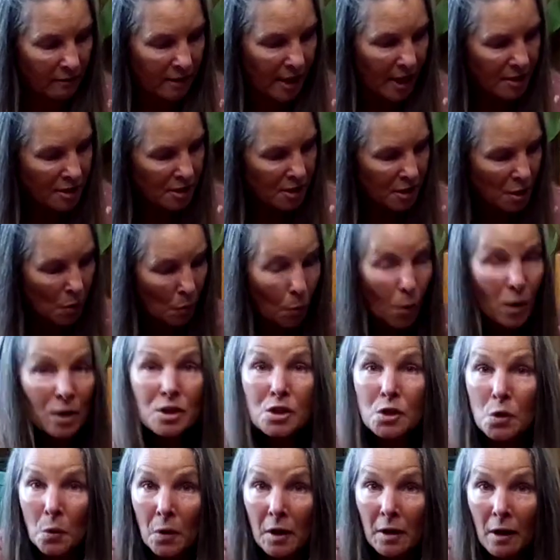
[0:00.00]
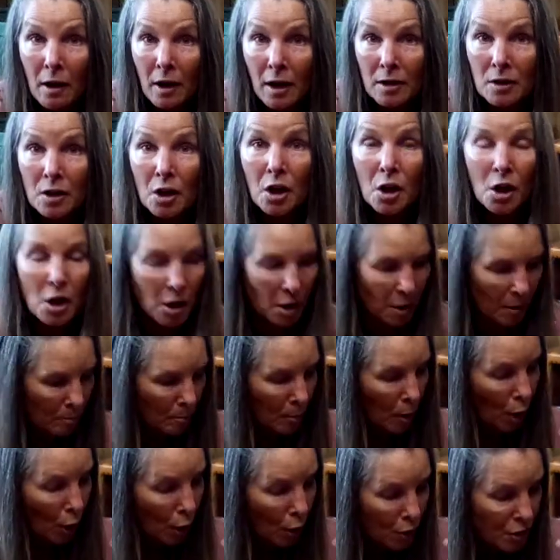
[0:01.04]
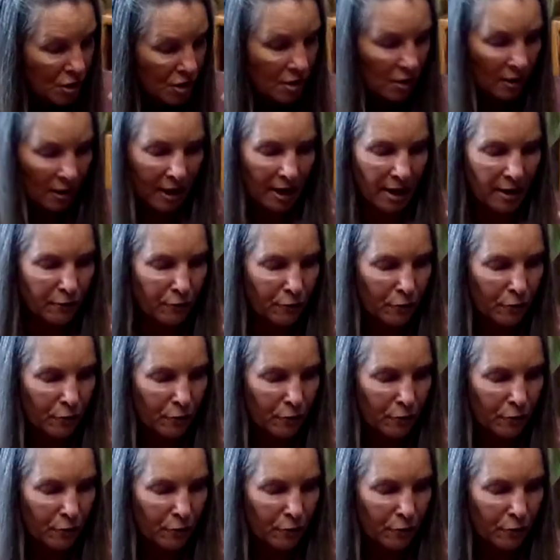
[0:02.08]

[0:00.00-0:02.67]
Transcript: Let's see what's going on personally